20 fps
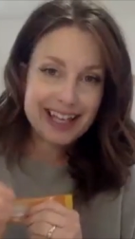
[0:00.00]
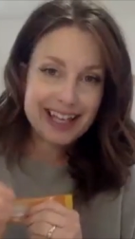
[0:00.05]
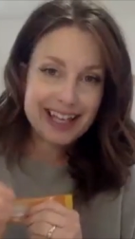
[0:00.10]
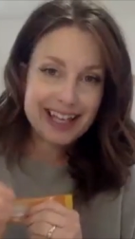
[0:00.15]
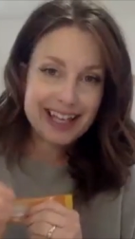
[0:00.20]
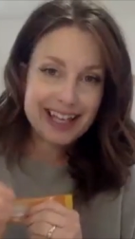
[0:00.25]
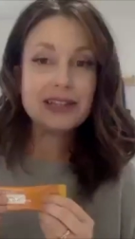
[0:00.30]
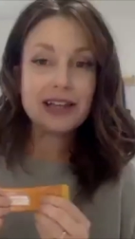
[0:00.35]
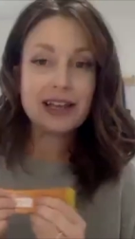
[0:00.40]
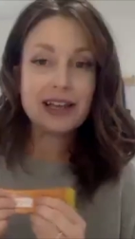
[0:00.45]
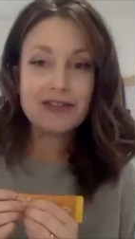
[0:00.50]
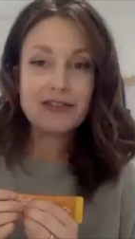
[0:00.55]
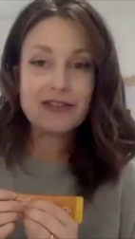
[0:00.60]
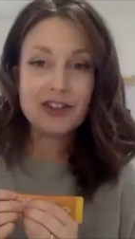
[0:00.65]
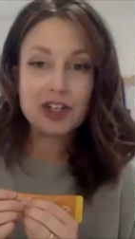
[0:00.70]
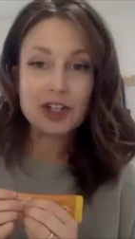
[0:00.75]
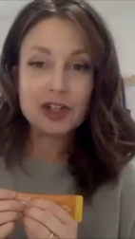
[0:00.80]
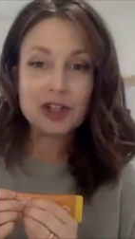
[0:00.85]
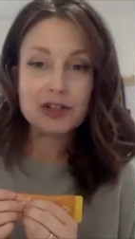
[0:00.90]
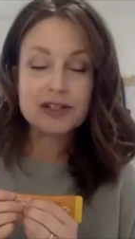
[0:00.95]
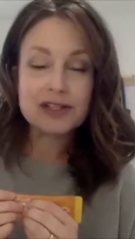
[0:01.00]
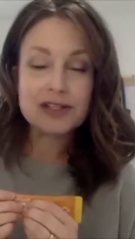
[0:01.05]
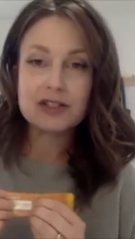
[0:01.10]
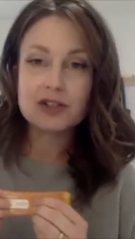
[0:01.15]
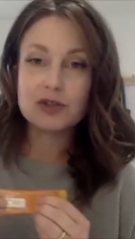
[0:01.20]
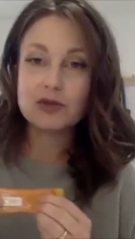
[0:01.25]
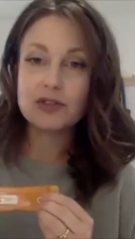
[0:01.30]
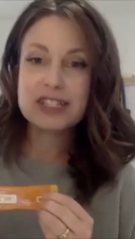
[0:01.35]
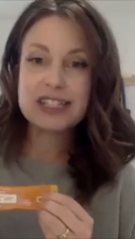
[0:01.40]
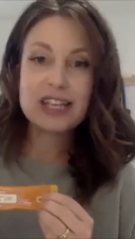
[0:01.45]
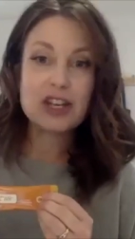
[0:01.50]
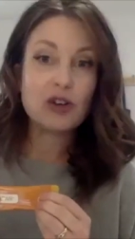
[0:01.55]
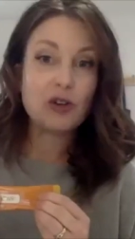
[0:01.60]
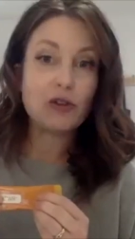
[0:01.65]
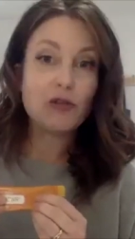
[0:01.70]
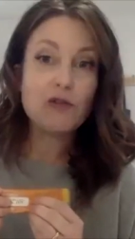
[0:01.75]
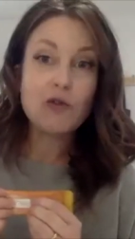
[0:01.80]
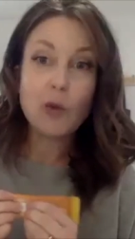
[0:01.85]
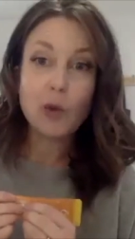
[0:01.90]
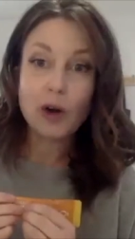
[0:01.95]
midlife years, say
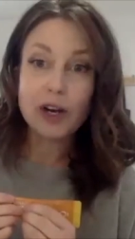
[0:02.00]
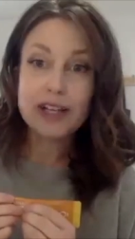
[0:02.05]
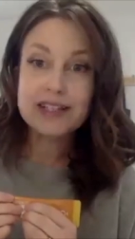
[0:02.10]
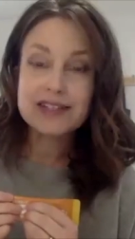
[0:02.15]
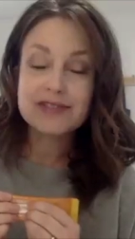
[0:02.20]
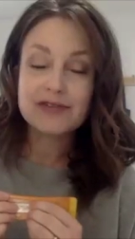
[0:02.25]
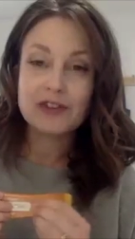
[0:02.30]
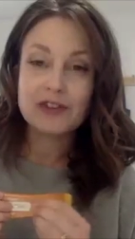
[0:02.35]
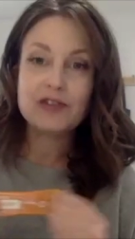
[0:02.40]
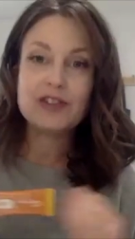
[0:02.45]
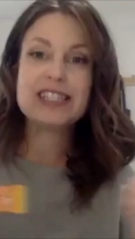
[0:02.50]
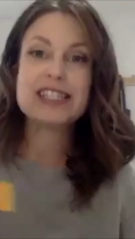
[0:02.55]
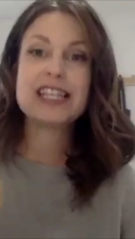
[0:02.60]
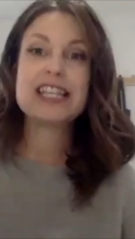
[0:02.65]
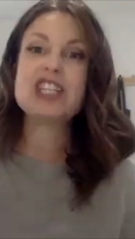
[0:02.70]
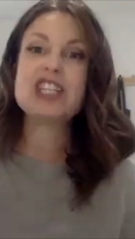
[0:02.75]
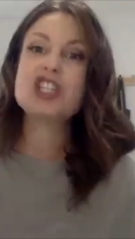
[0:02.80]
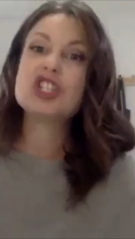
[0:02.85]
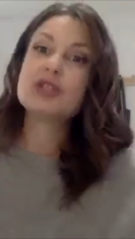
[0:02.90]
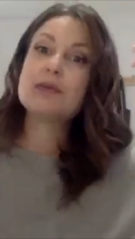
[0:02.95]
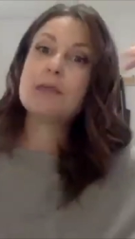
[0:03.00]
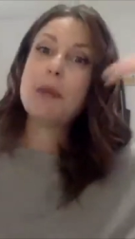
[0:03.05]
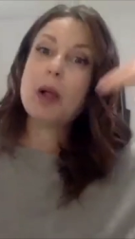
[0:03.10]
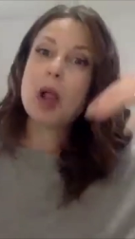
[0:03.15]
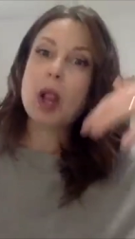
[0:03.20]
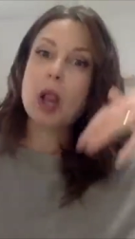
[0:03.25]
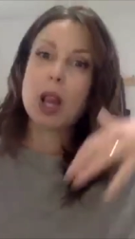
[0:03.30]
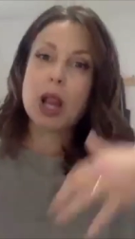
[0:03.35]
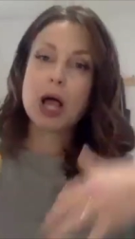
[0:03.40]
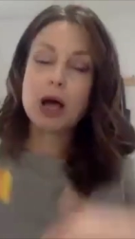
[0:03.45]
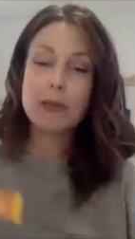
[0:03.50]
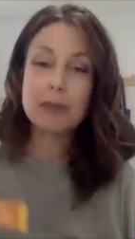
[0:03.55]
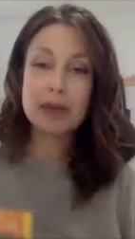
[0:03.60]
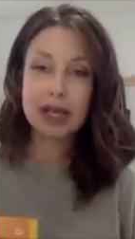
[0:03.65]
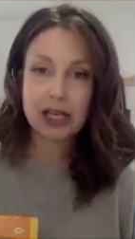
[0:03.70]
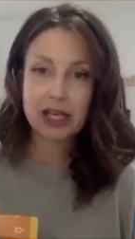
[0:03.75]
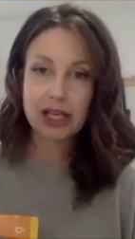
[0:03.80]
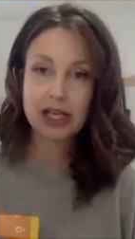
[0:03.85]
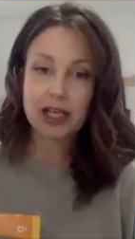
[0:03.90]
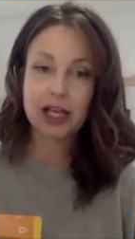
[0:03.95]
your 40s and 50s, it's just
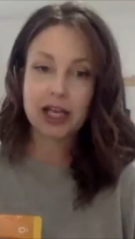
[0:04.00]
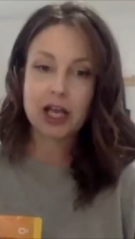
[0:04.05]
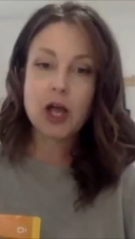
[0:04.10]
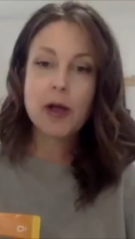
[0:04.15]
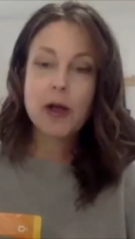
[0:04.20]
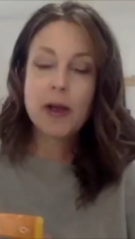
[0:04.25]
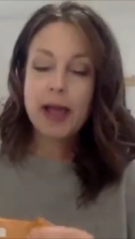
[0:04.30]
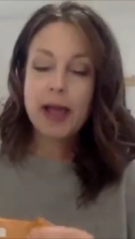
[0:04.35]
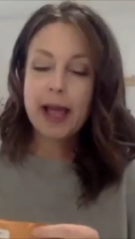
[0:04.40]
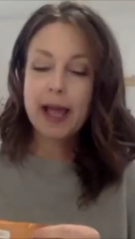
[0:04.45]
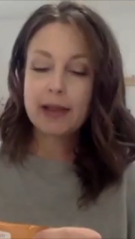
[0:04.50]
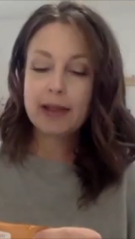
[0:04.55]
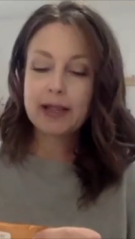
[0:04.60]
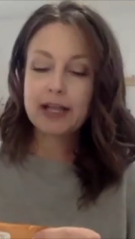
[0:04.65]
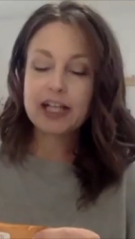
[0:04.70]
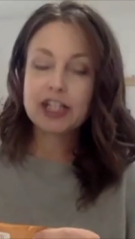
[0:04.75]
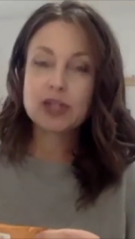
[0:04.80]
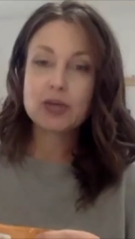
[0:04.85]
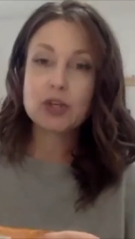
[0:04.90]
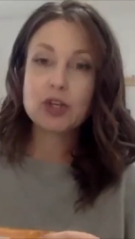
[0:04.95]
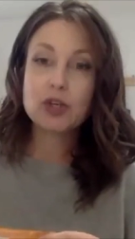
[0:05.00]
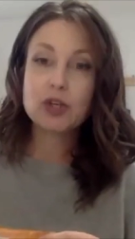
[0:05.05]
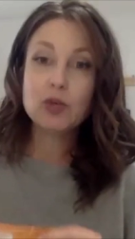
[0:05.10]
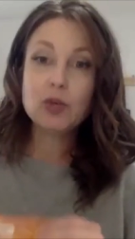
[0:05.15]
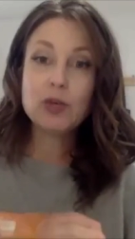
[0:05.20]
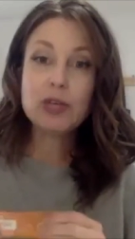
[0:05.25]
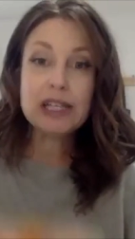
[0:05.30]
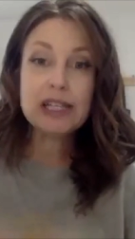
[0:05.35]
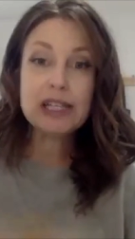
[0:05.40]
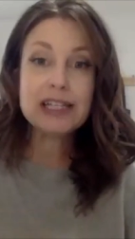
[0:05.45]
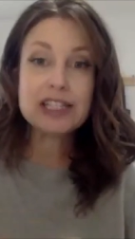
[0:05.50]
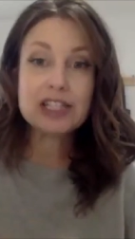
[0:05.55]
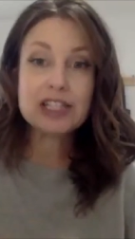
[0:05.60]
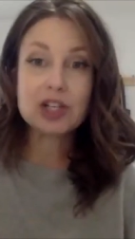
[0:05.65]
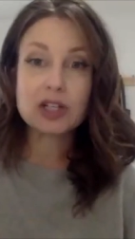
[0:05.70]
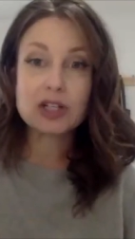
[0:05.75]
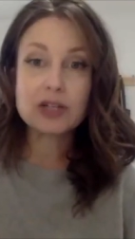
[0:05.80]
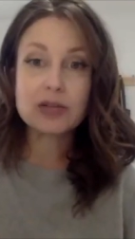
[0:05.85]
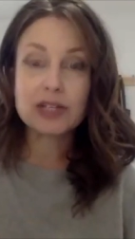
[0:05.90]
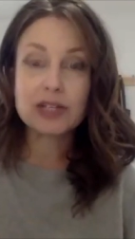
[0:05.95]
plummeting. And that's when you really
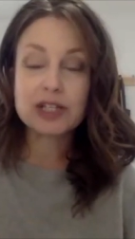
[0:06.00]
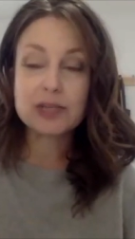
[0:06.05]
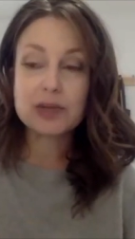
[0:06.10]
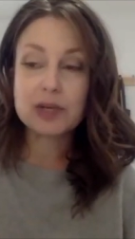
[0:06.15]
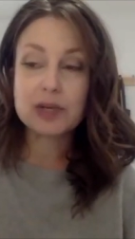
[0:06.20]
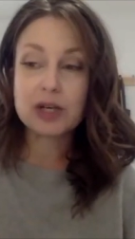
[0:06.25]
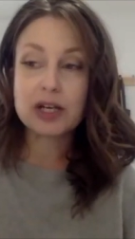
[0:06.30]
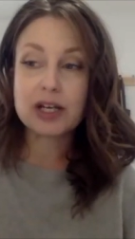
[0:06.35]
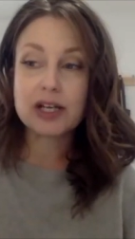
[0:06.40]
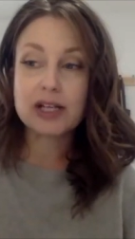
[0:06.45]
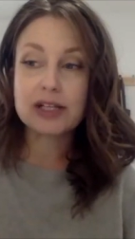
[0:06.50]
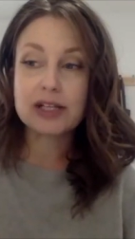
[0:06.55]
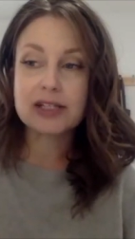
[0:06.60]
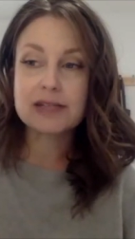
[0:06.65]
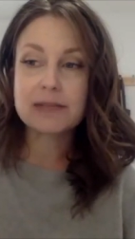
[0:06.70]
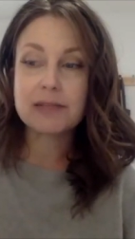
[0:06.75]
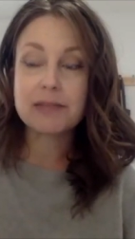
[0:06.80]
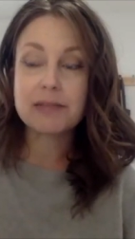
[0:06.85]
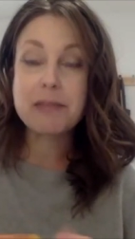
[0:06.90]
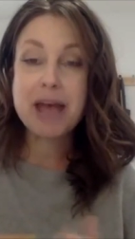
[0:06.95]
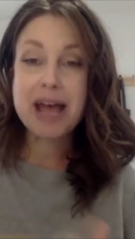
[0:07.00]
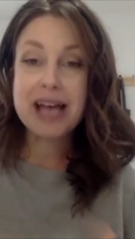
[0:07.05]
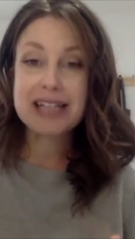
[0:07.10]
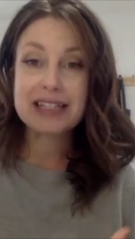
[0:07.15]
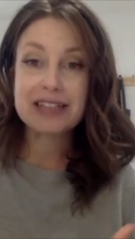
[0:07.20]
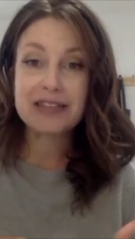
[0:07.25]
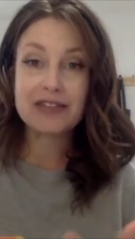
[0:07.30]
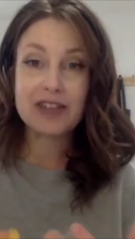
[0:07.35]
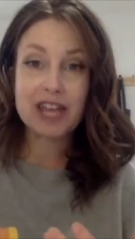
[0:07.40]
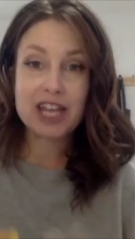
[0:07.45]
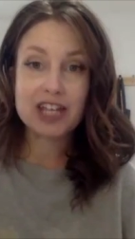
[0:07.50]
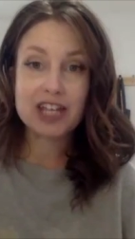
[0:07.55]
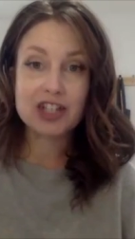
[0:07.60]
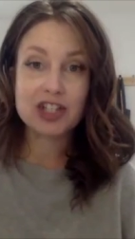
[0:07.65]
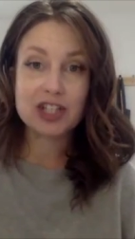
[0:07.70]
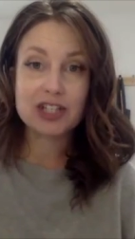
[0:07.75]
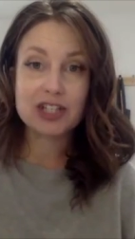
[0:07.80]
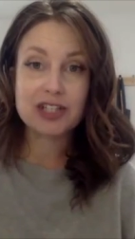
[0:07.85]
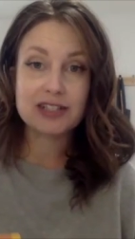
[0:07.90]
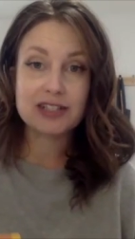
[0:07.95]
start to experience massive
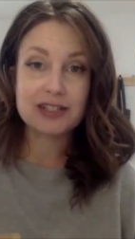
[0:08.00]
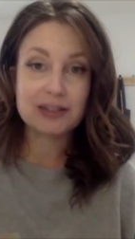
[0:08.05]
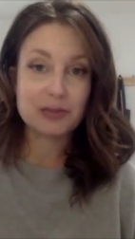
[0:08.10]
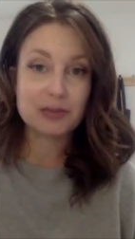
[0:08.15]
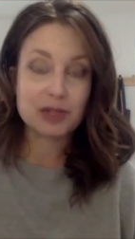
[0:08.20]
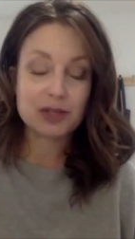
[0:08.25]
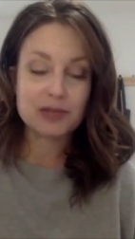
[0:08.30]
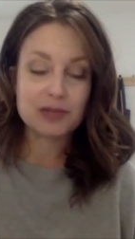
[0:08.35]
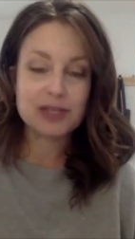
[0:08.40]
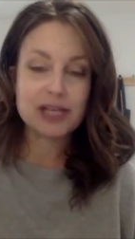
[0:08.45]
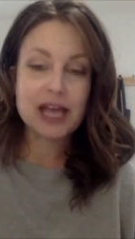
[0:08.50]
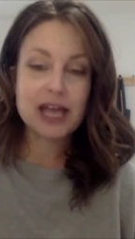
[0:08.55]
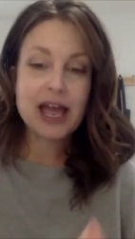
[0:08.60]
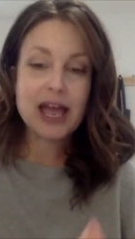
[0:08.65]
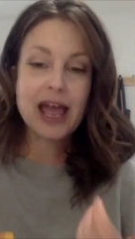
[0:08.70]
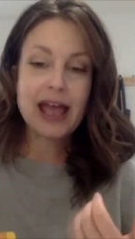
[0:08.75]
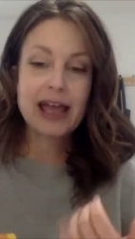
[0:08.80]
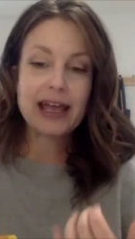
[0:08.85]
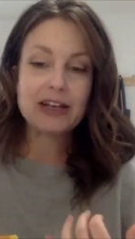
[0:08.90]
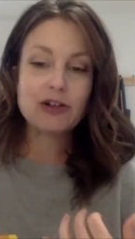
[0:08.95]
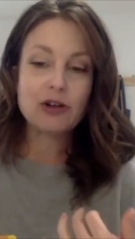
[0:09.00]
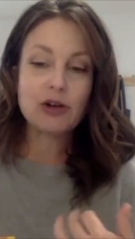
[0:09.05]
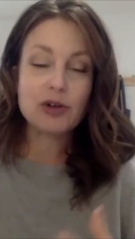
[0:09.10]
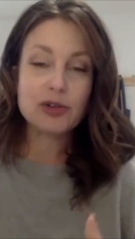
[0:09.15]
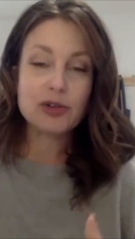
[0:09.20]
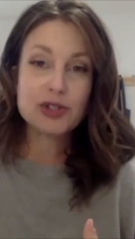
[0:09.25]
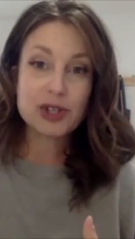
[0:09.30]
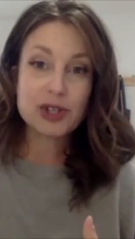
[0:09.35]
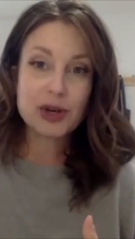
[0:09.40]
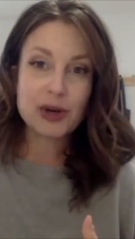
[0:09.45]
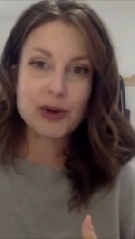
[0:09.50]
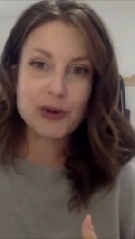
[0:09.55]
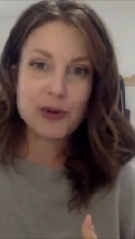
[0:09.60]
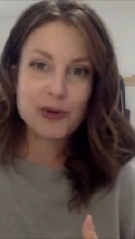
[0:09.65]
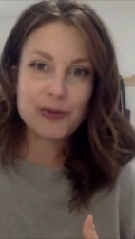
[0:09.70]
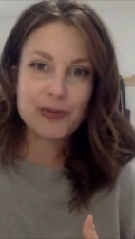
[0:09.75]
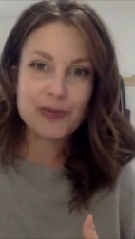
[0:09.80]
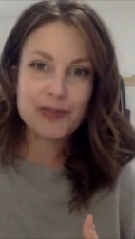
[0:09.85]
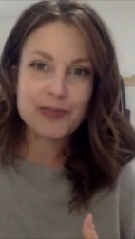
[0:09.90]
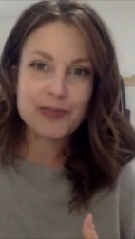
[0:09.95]
aging symptoms. And also,